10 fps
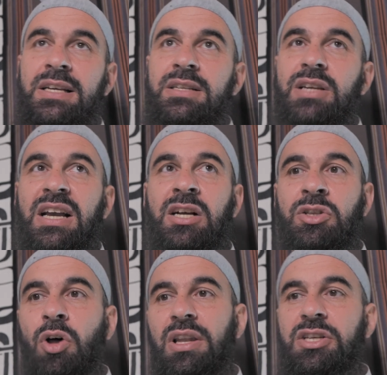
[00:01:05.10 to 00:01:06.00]
So
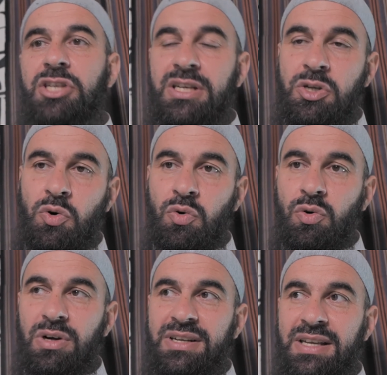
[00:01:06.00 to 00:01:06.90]
acknowledging
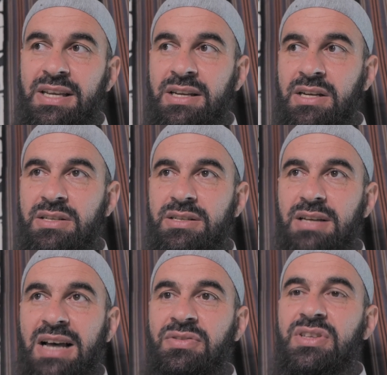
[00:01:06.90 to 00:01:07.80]
your neediness,
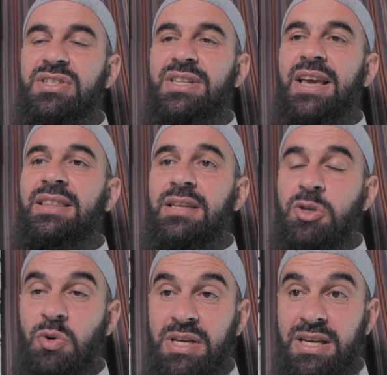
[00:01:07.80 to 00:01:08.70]
understanding
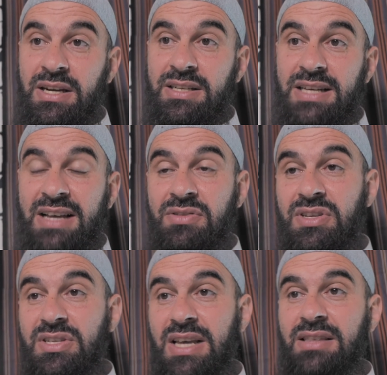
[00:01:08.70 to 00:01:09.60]
your neediness,
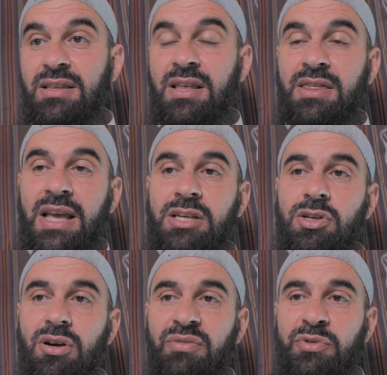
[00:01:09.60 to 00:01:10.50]
understanding the
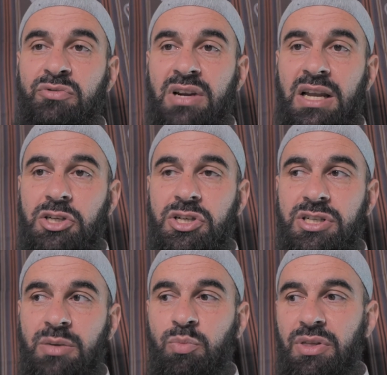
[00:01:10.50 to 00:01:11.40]
nature of your
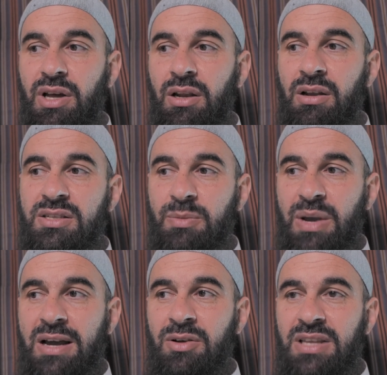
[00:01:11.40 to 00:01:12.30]
relationship with Allah
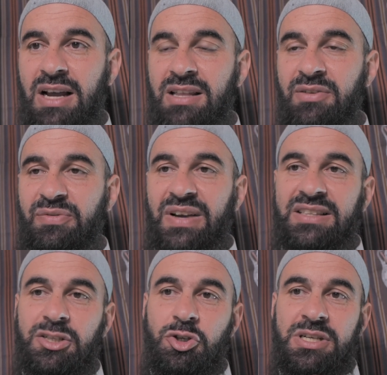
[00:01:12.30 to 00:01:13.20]
subhanahu wa ta'ala, the fact
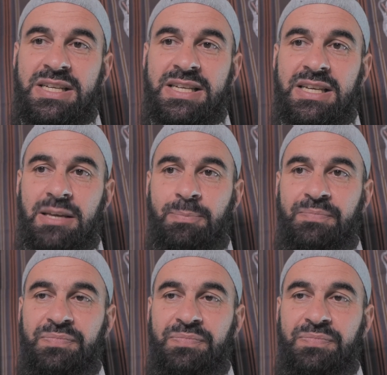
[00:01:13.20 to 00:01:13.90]
that you need Him,